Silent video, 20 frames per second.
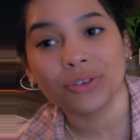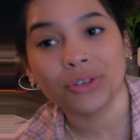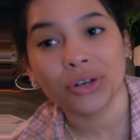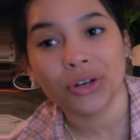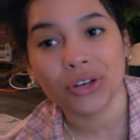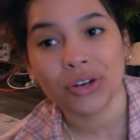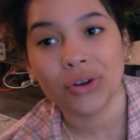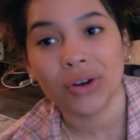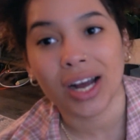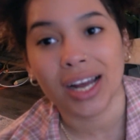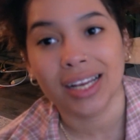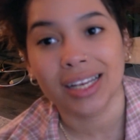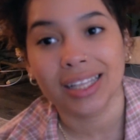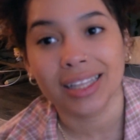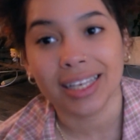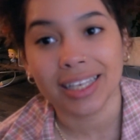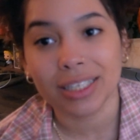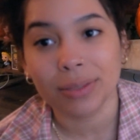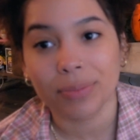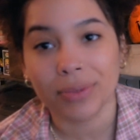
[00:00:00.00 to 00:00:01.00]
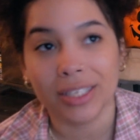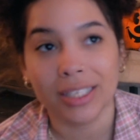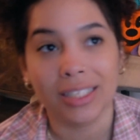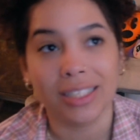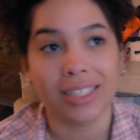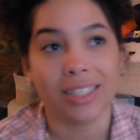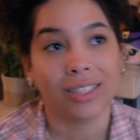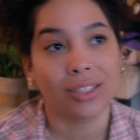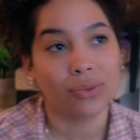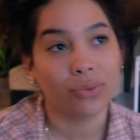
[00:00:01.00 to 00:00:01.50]
you don't know, I collect
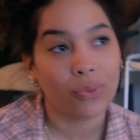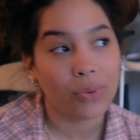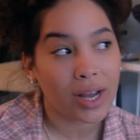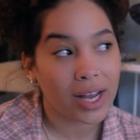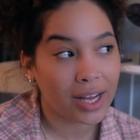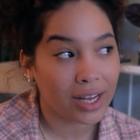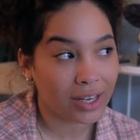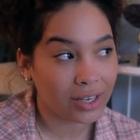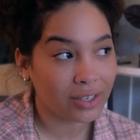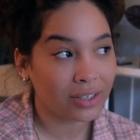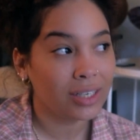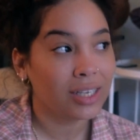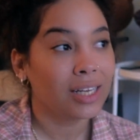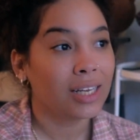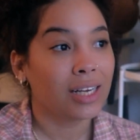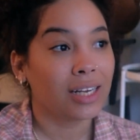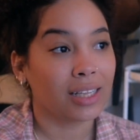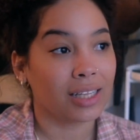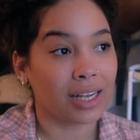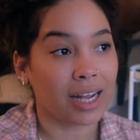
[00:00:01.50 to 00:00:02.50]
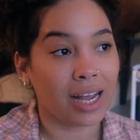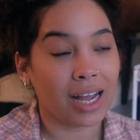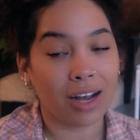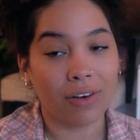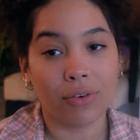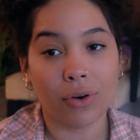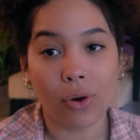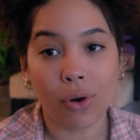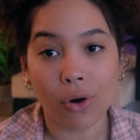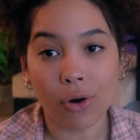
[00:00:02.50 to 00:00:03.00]
pins as well. Like I
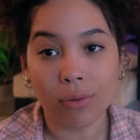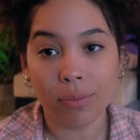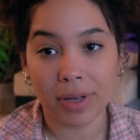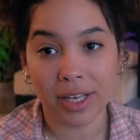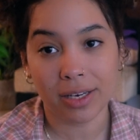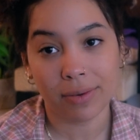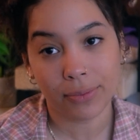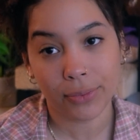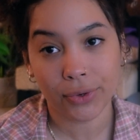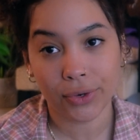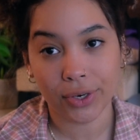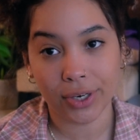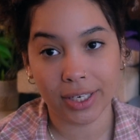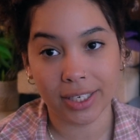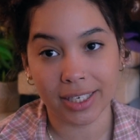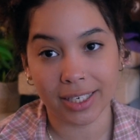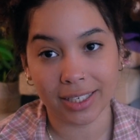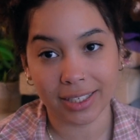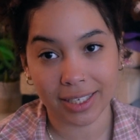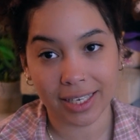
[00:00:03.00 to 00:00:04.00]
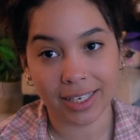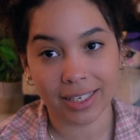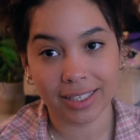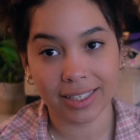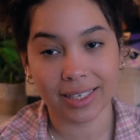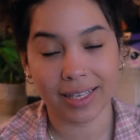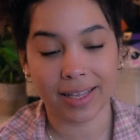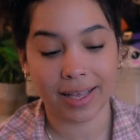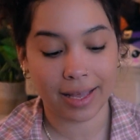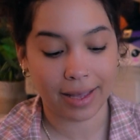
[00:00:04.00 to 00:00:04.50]
have a whole pin board dedicated
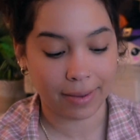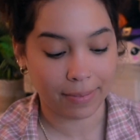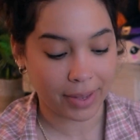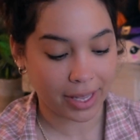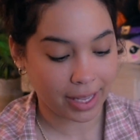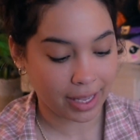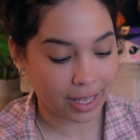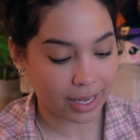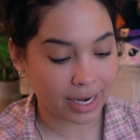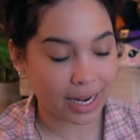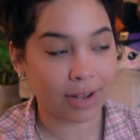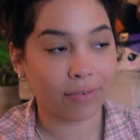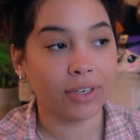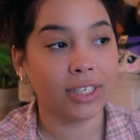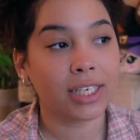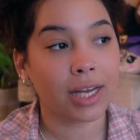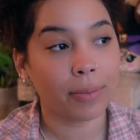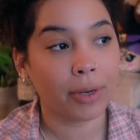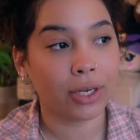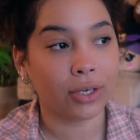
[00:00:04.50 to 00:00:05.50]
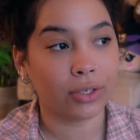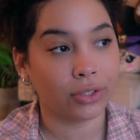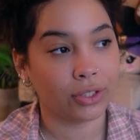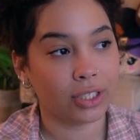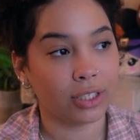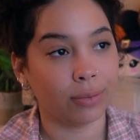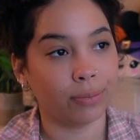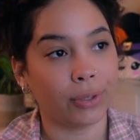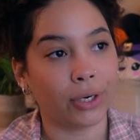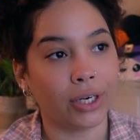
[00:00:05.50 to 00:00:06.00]
to them and every time I go
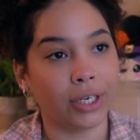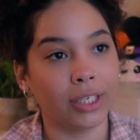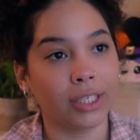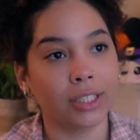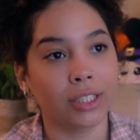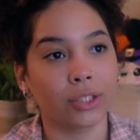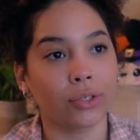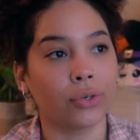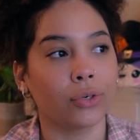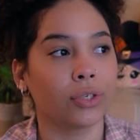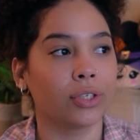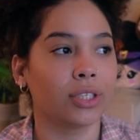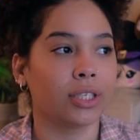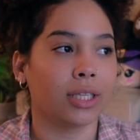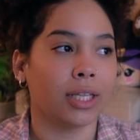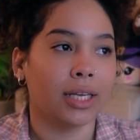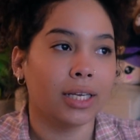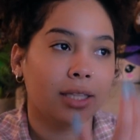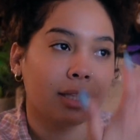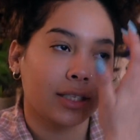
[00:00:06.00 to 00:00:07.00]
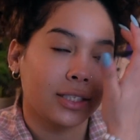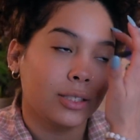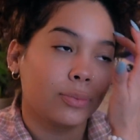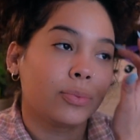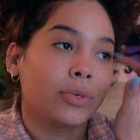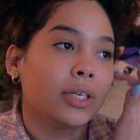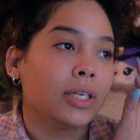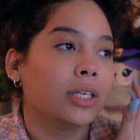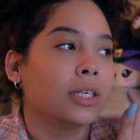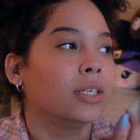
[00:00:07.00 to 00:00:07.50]
to the parks or to like the
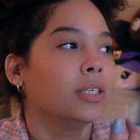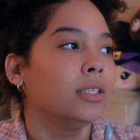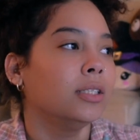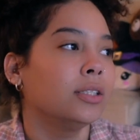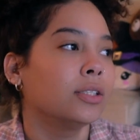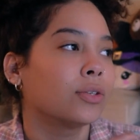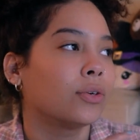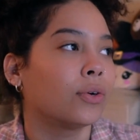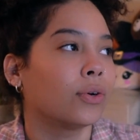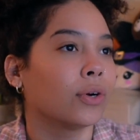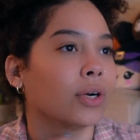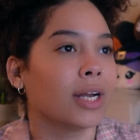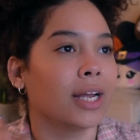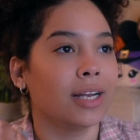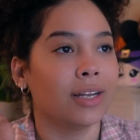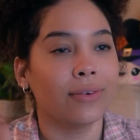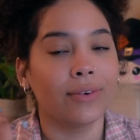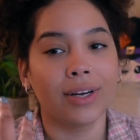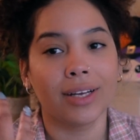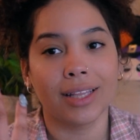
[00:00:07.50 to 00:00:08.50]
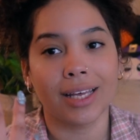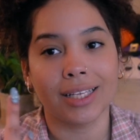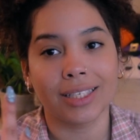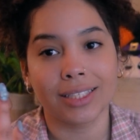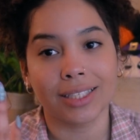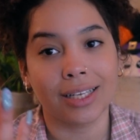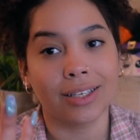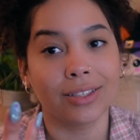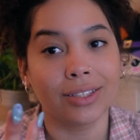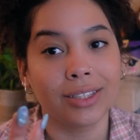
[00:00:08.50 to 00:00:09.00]
springs or anywhere that
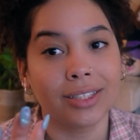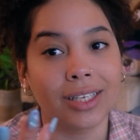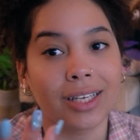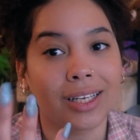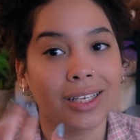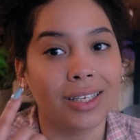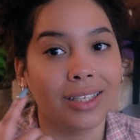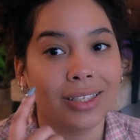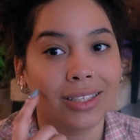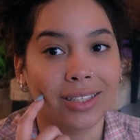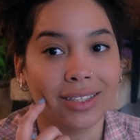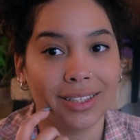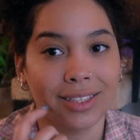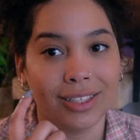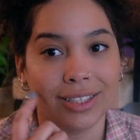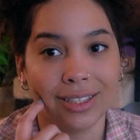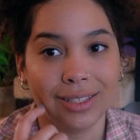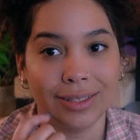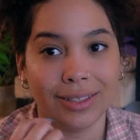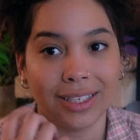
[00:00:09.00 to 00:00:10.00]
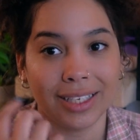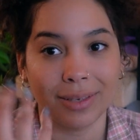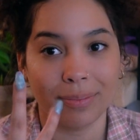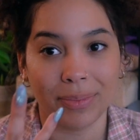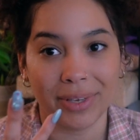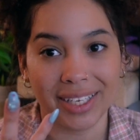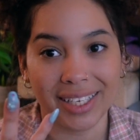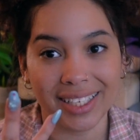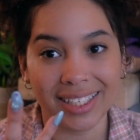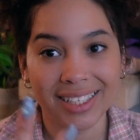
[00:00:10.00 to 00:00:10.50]
sells uh, Disney's like
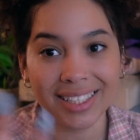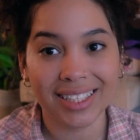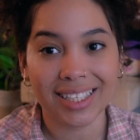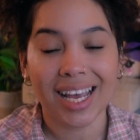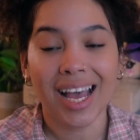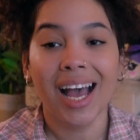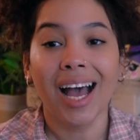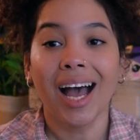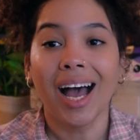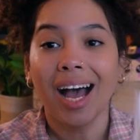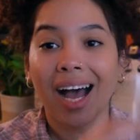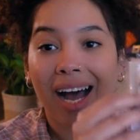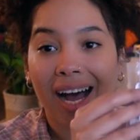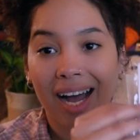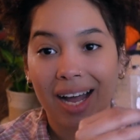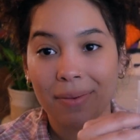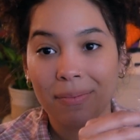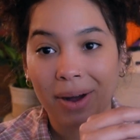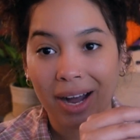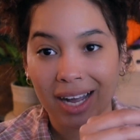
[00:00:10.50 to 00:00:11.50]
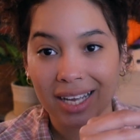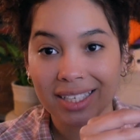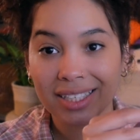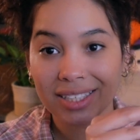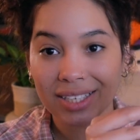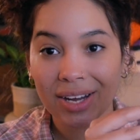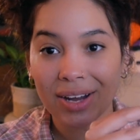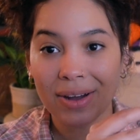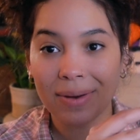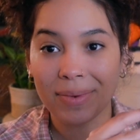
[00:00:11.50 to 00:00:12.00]
pins, I buy
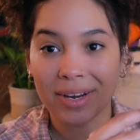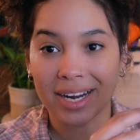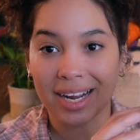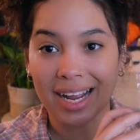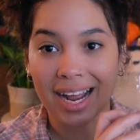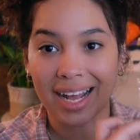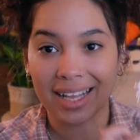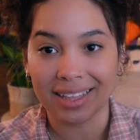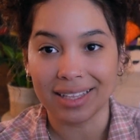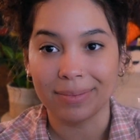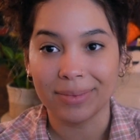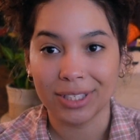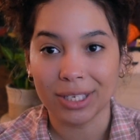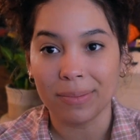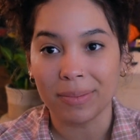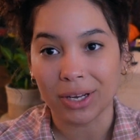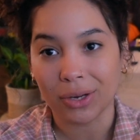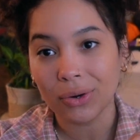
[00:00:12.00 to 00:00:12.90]
some and I add them to my